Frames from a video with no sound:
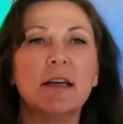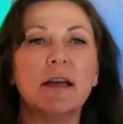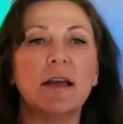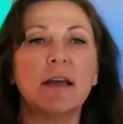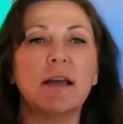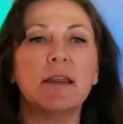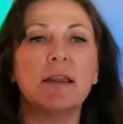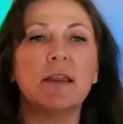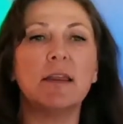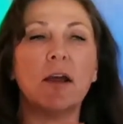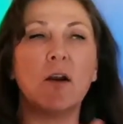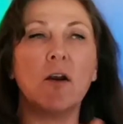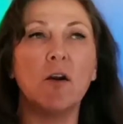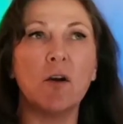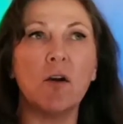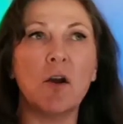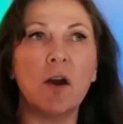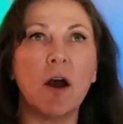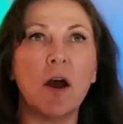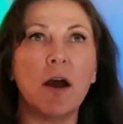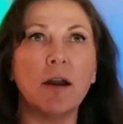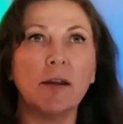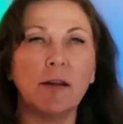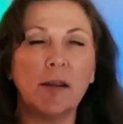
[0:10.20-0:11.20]
that are
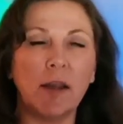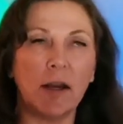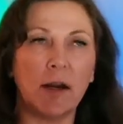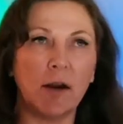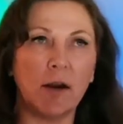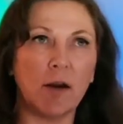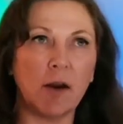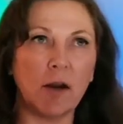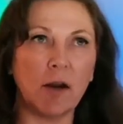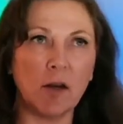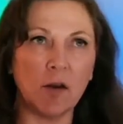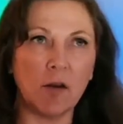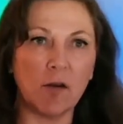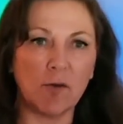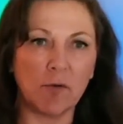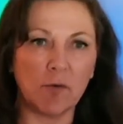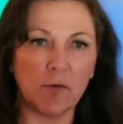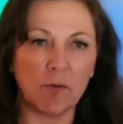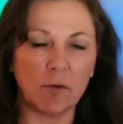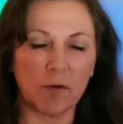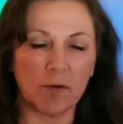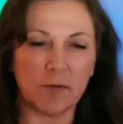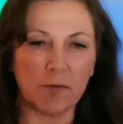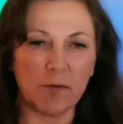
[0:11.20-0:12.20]
not carrying you
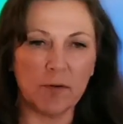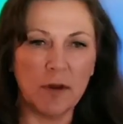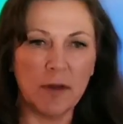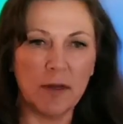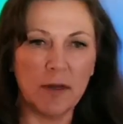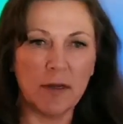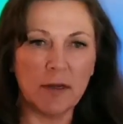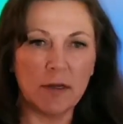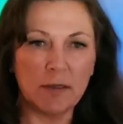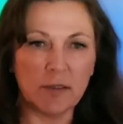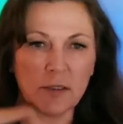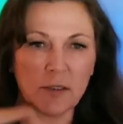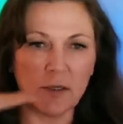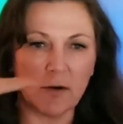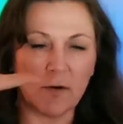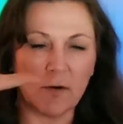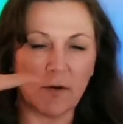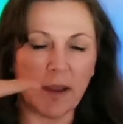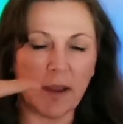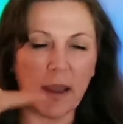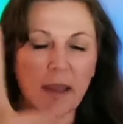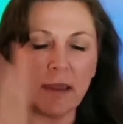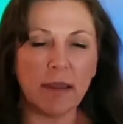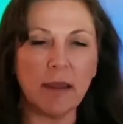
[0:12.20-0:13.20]
through. So,
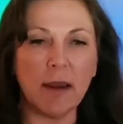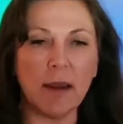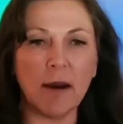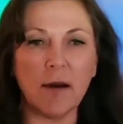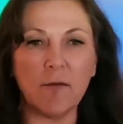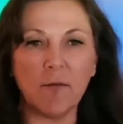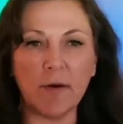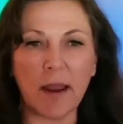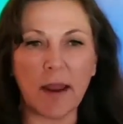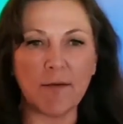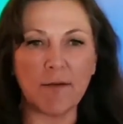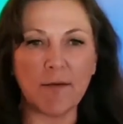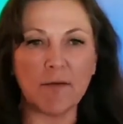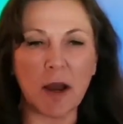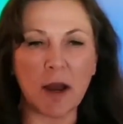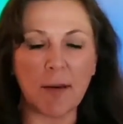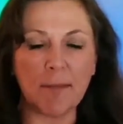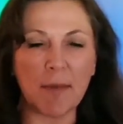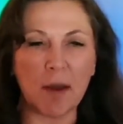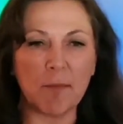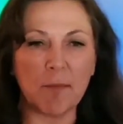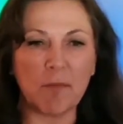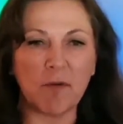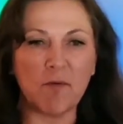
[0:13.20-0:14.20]
hey there, we have not
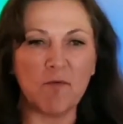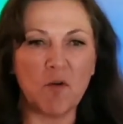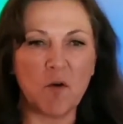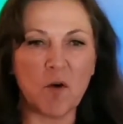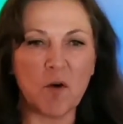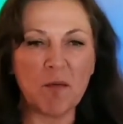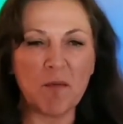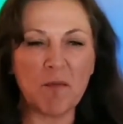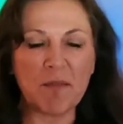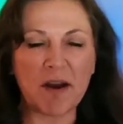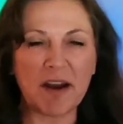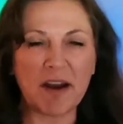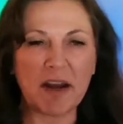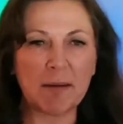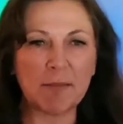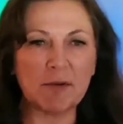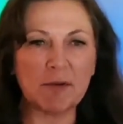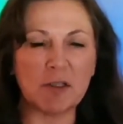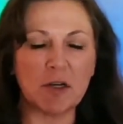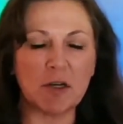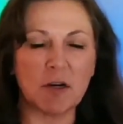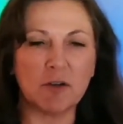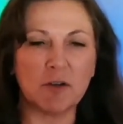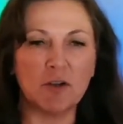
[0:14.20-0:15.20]
met before. My name
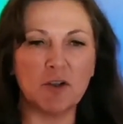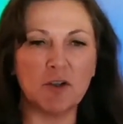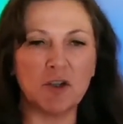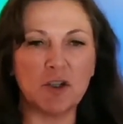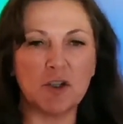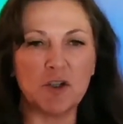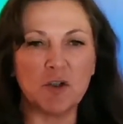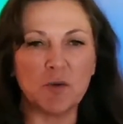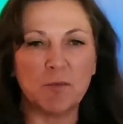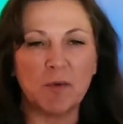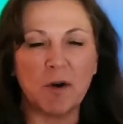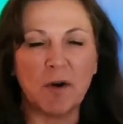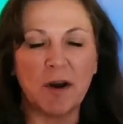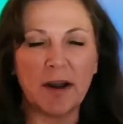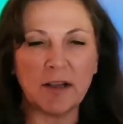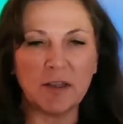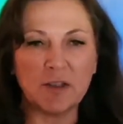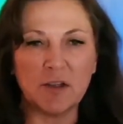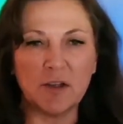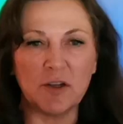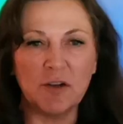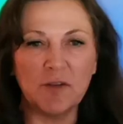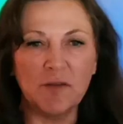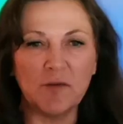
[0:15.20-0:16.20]
is Dr. Ginger
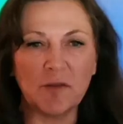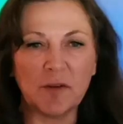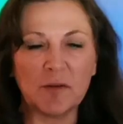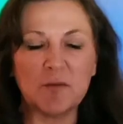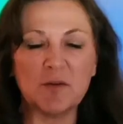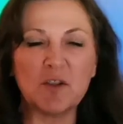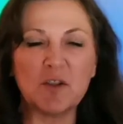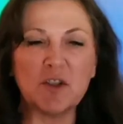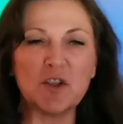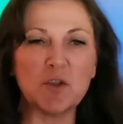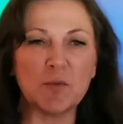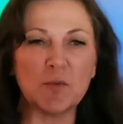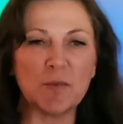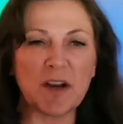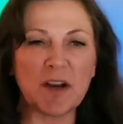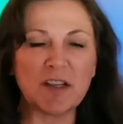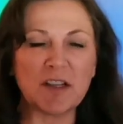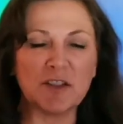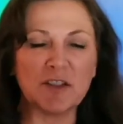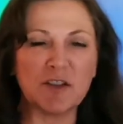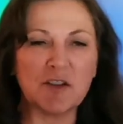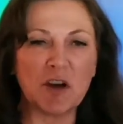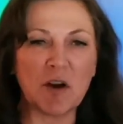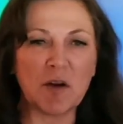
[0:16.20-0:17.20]
Bratzel from
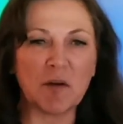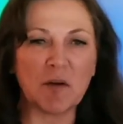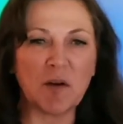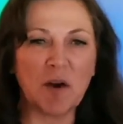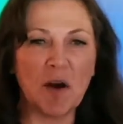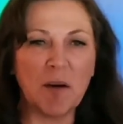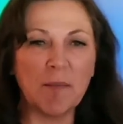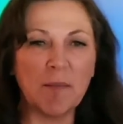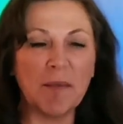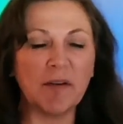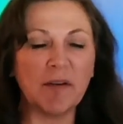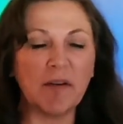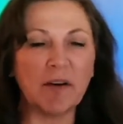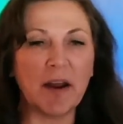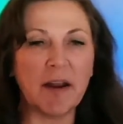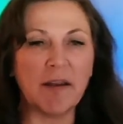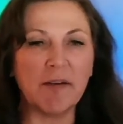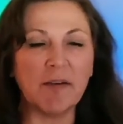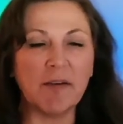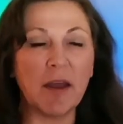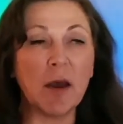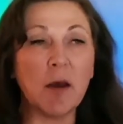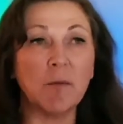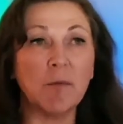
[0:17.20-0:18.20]
gingerbratzel.com, and I
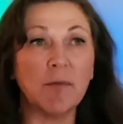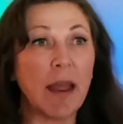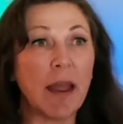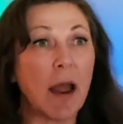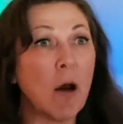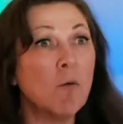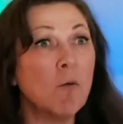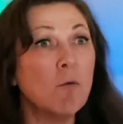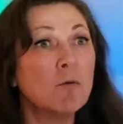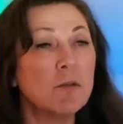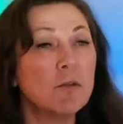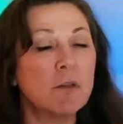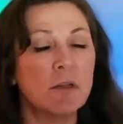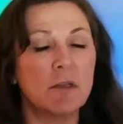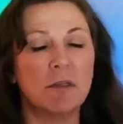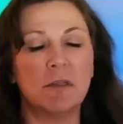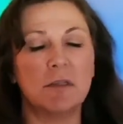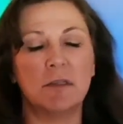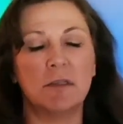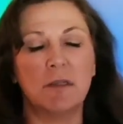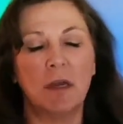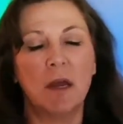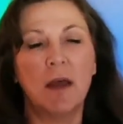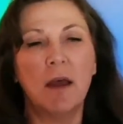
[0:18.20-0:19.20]
have helped
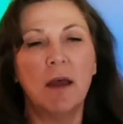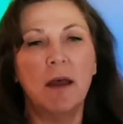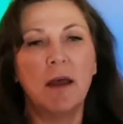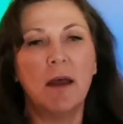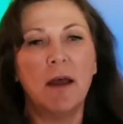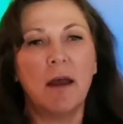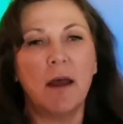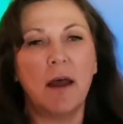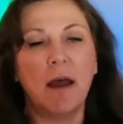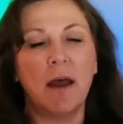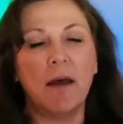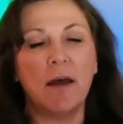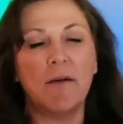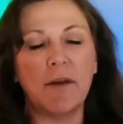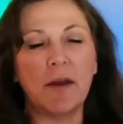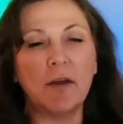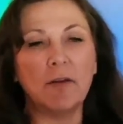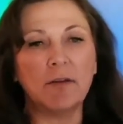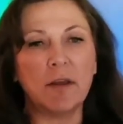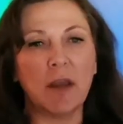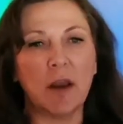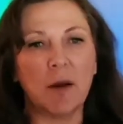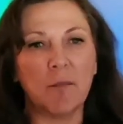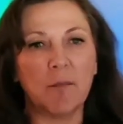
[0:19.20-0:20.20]
thousands of
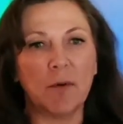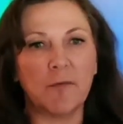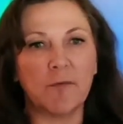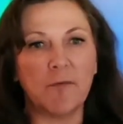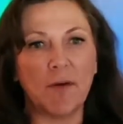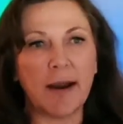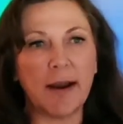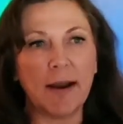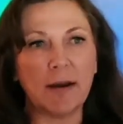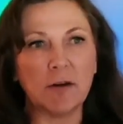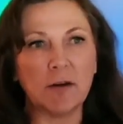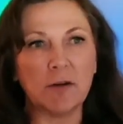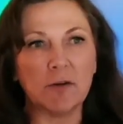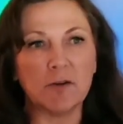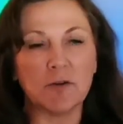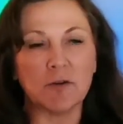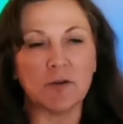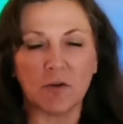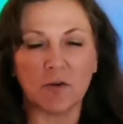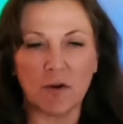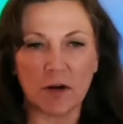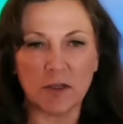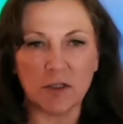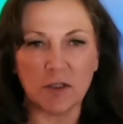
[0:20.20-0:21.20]
healthcare providers
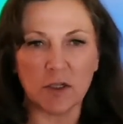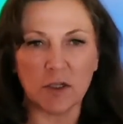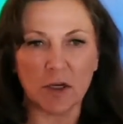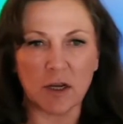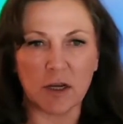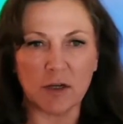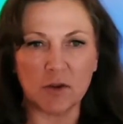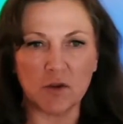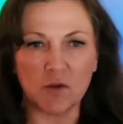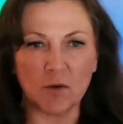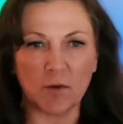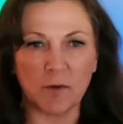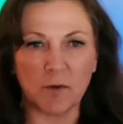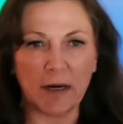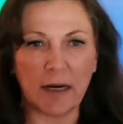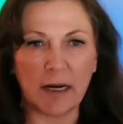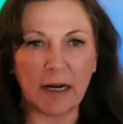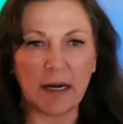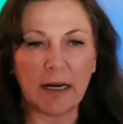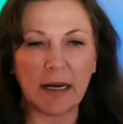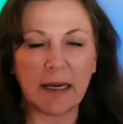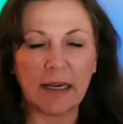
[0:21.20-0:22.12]
across the country